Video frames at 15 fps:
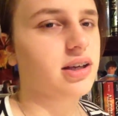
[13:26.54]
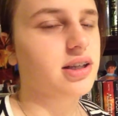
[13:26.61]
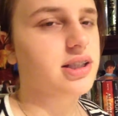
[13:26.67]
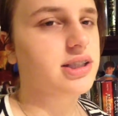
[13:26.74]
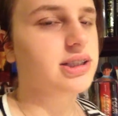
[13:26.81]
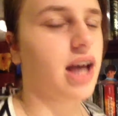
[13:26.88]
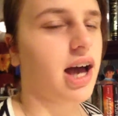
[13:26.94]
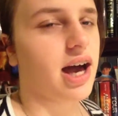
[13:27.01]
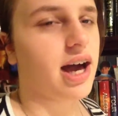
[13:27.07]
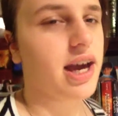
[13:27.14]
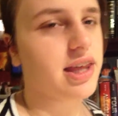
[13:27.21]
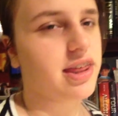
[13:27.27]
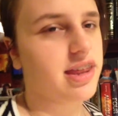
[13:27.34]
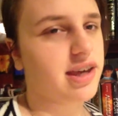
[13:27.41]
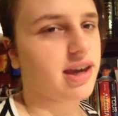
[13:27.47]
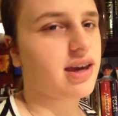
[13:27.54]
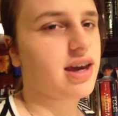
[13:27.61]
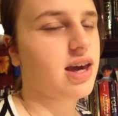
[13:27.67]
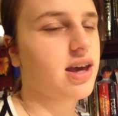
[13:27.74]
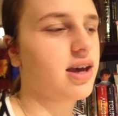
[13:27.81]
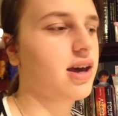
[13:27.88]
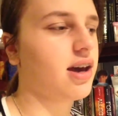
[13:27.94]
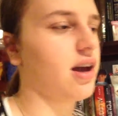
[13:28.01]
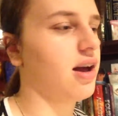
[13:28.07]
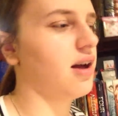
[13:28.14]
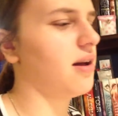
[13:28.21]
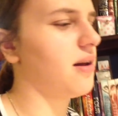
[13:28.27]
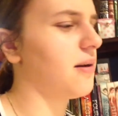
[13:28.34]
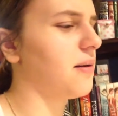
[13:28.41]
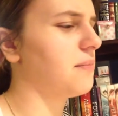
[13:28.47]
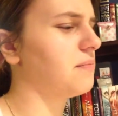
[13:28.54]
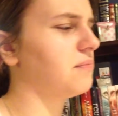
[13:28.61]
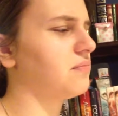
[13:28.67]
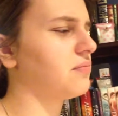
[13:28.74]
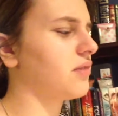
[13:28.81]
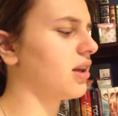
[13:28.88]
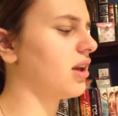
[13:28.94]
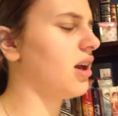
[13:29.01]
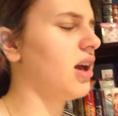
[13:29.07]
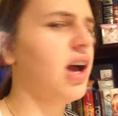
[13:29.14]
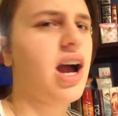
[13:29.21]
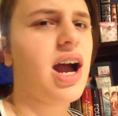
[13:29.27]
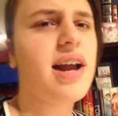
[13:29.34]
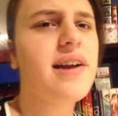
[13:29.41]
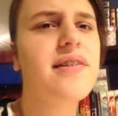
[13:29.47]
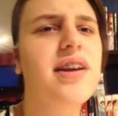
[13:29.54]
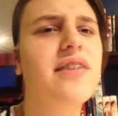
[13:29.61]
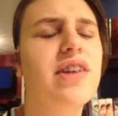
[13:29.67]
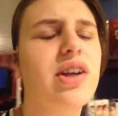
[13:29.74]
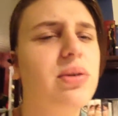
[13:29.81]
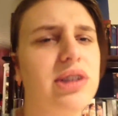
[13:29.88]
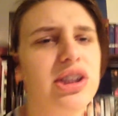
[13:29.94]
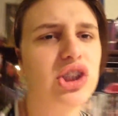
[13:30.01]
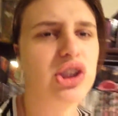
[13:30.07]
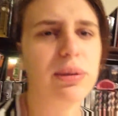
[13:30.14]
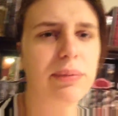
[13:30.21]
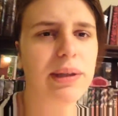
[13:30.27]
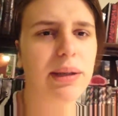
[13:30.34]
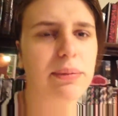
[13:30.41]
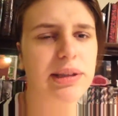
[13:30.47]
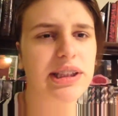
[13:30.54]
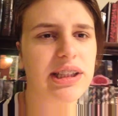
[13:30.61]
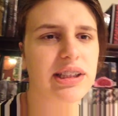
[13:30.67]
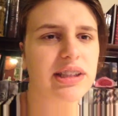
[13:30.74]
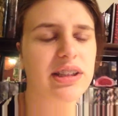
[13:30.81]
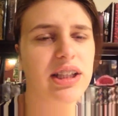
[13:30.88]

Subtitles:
because I think I don't even know what the ship name is.